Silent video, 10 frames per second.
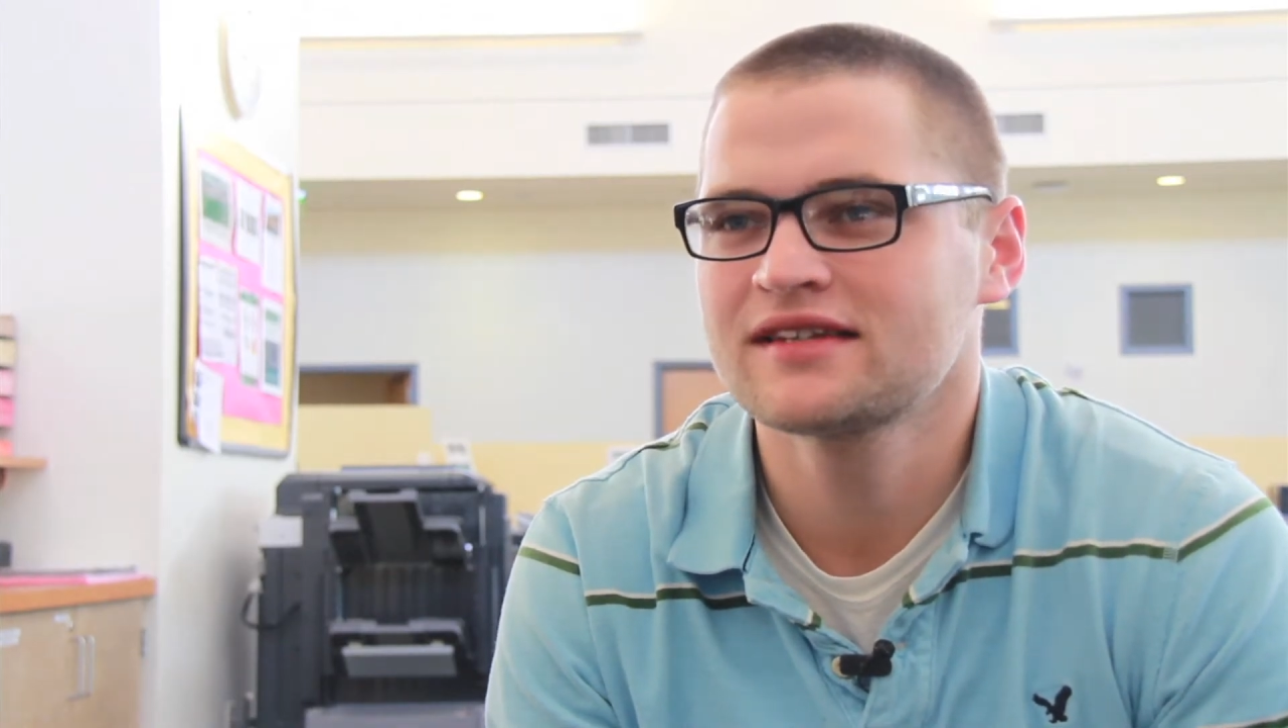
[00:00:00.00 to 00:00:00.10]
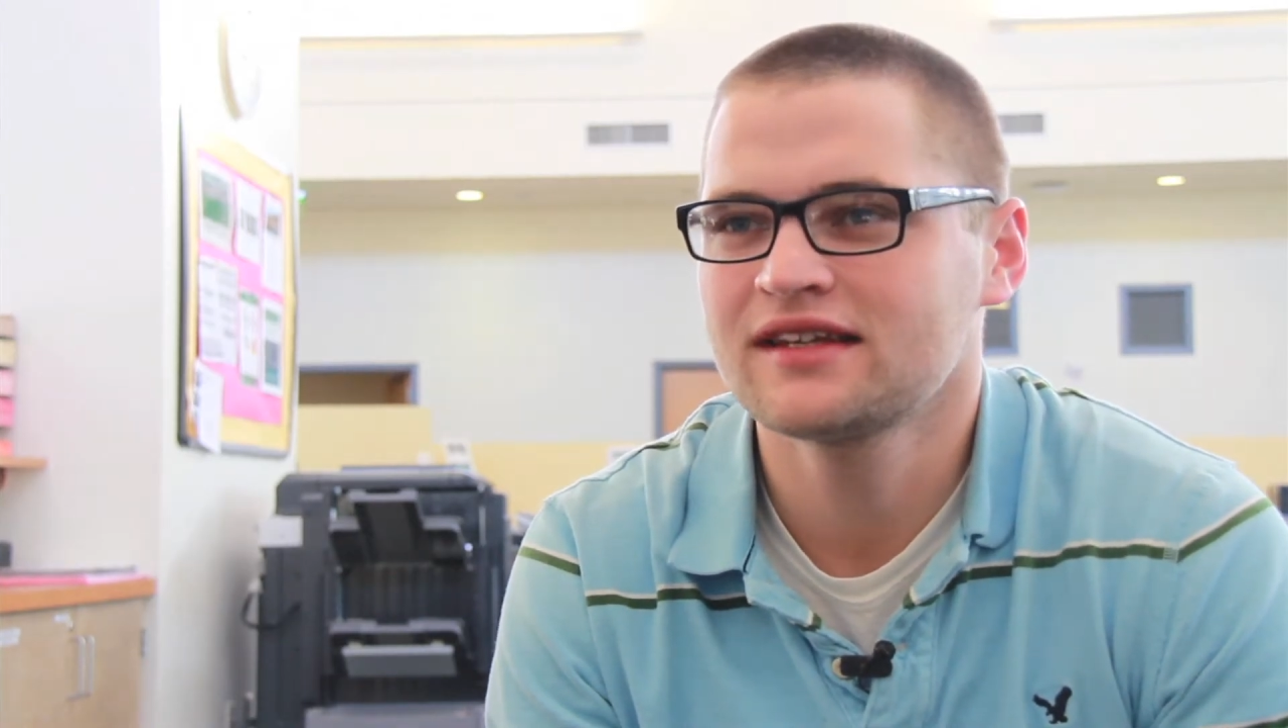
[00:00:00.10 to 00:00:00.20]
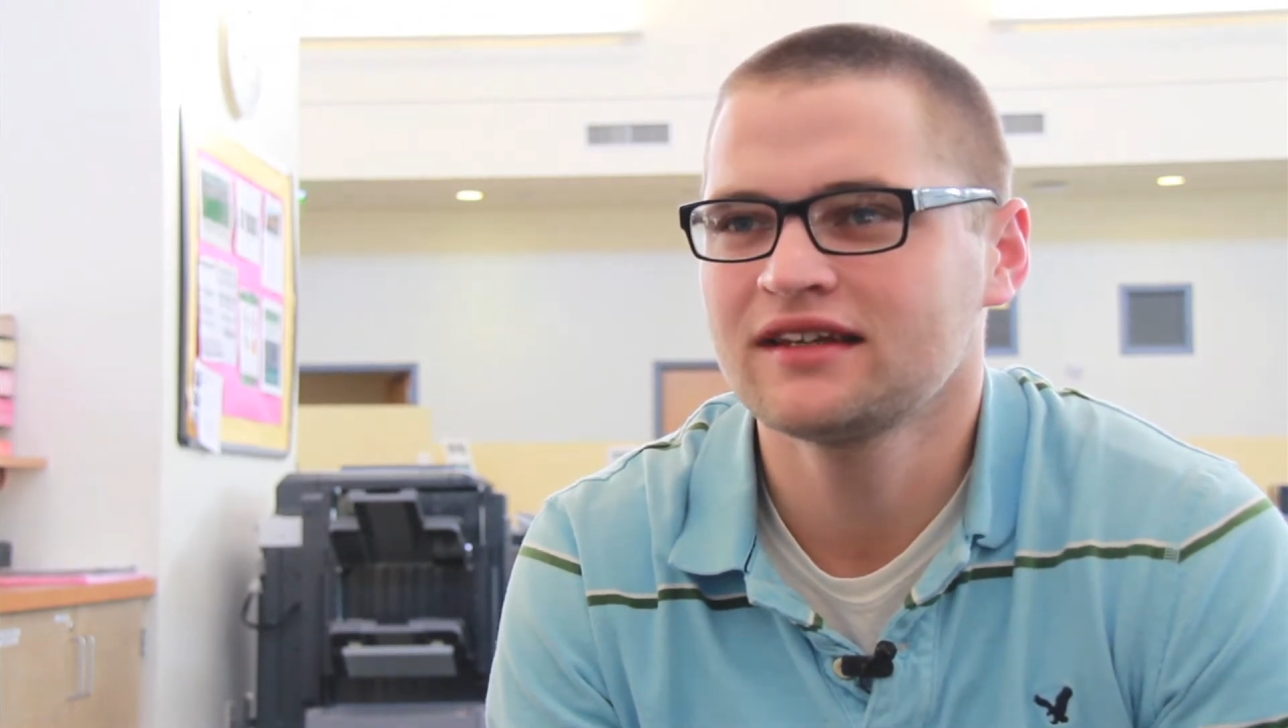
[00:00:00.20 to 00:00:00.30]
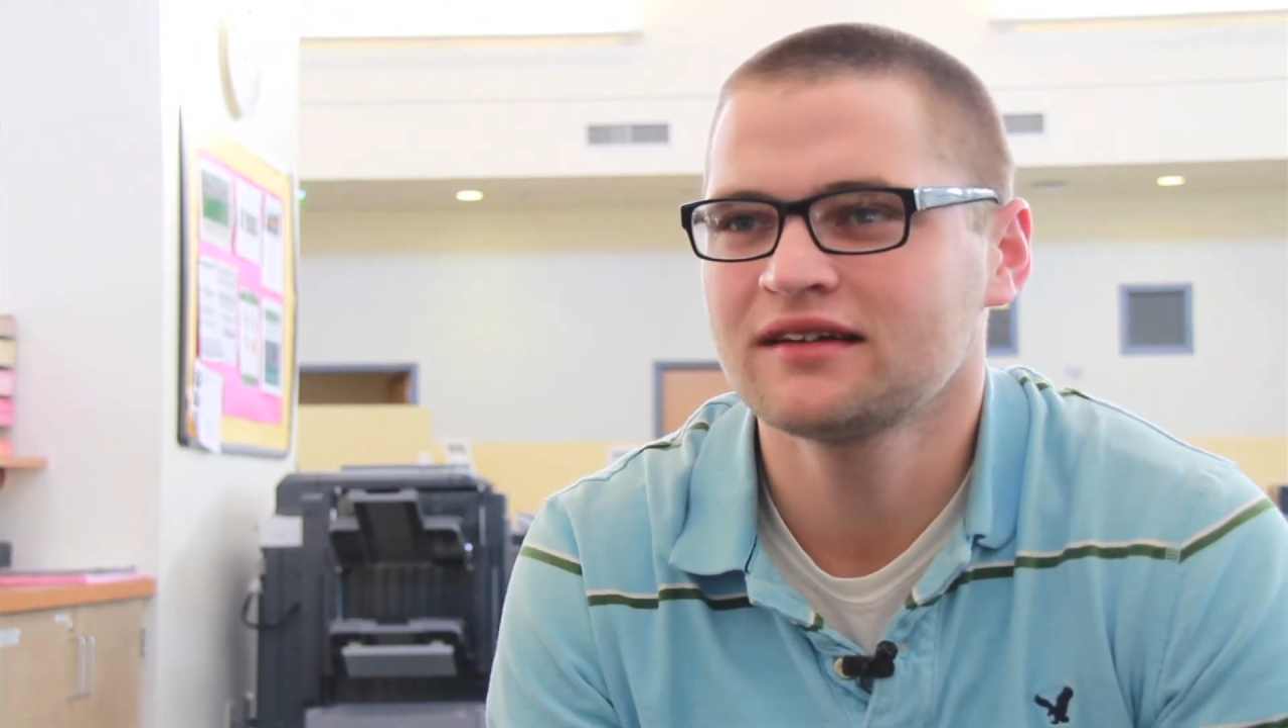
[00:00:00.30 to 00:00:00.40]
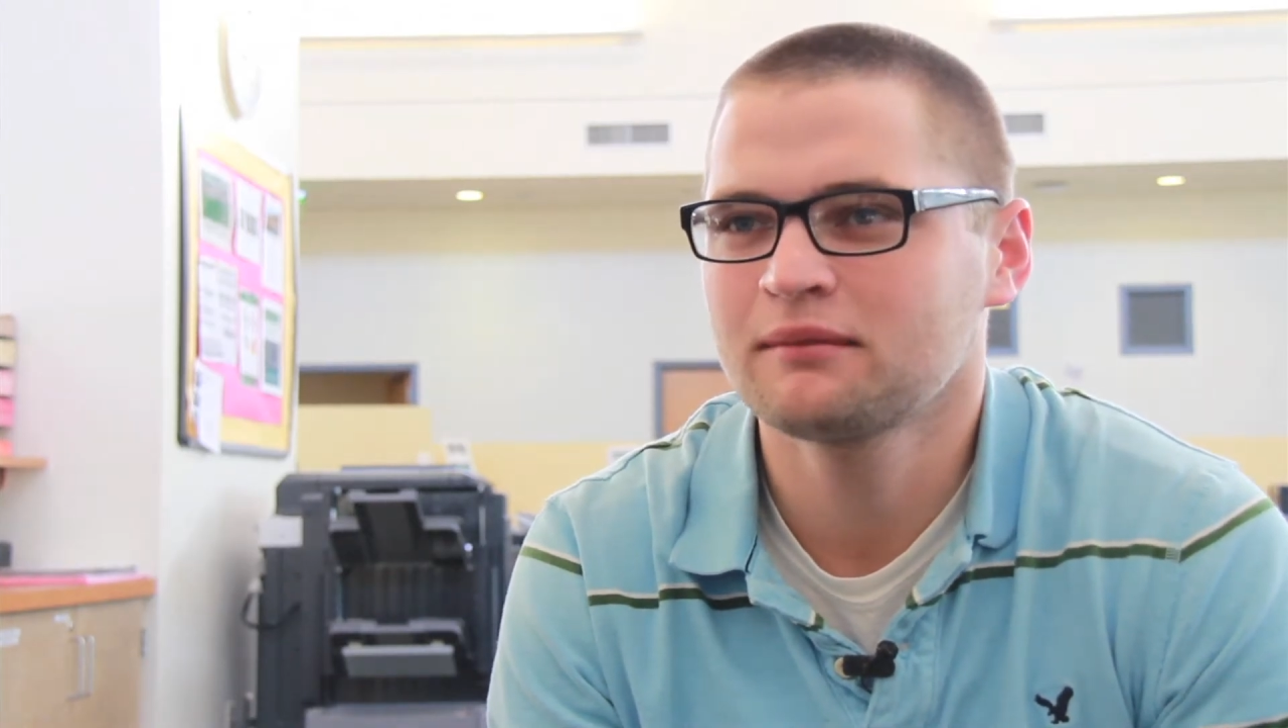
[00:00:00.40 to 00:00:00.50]

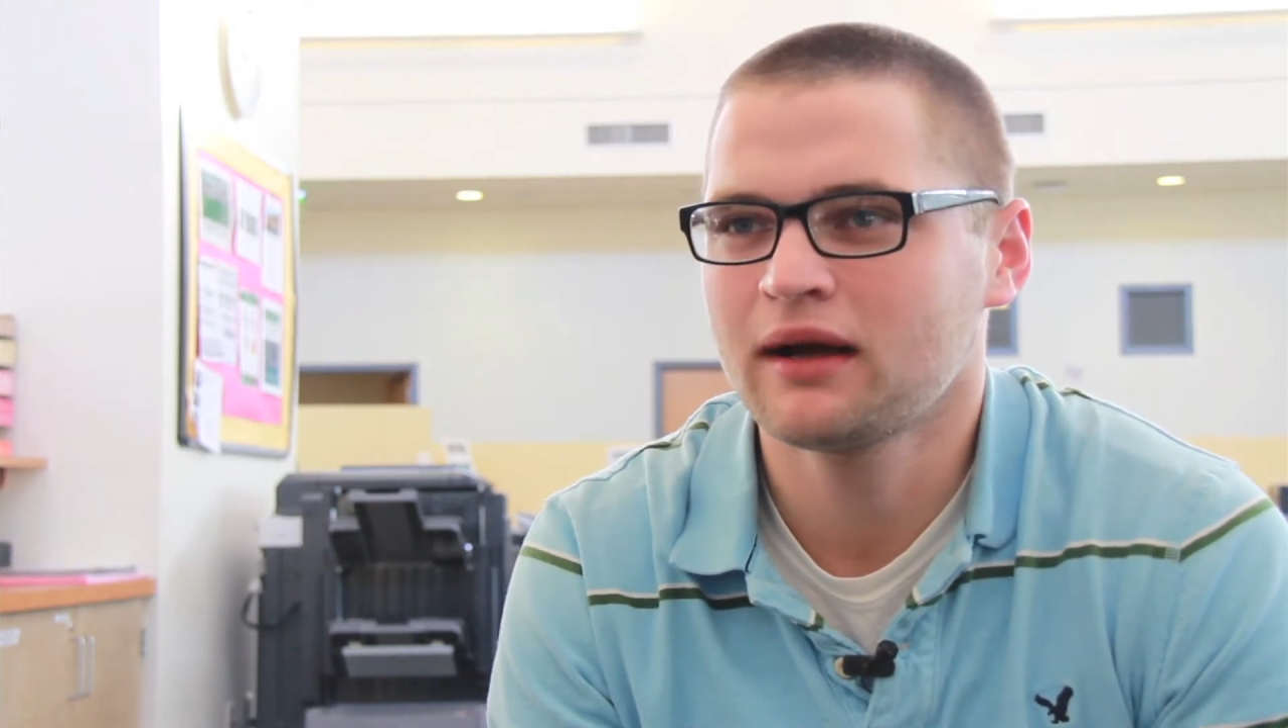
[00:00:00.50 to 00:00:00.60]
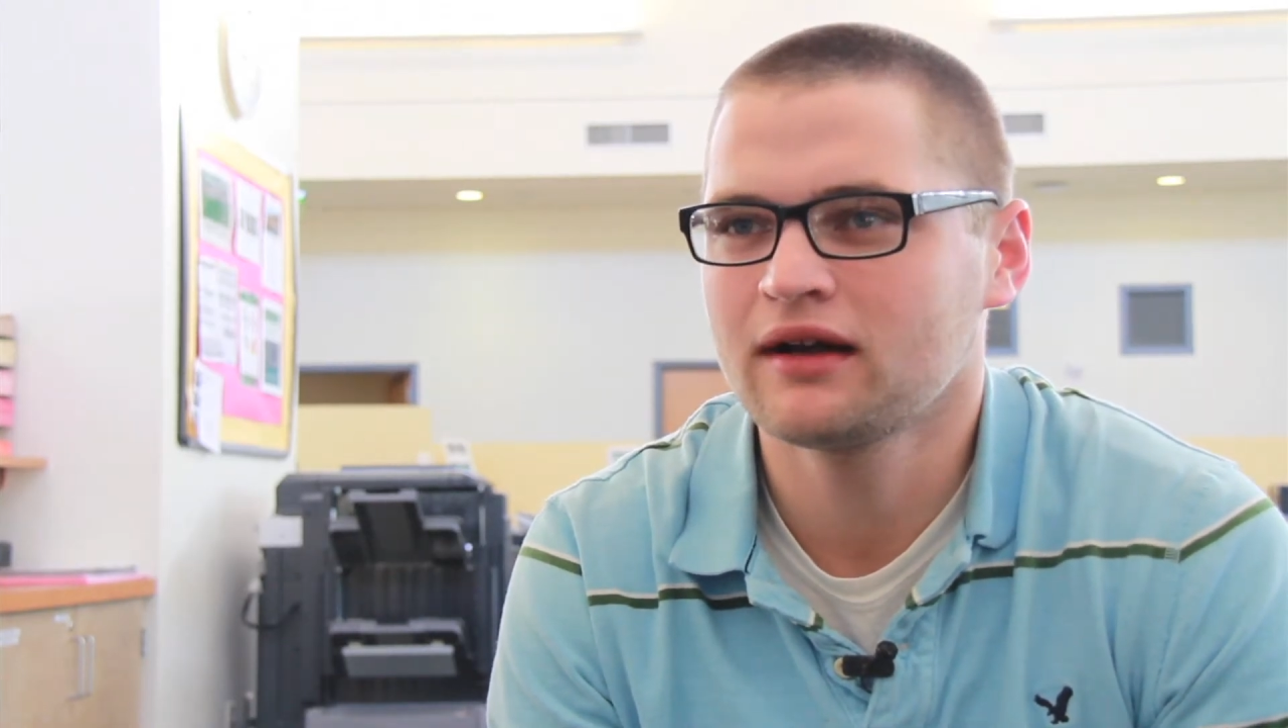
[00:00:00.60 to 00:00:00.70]
senior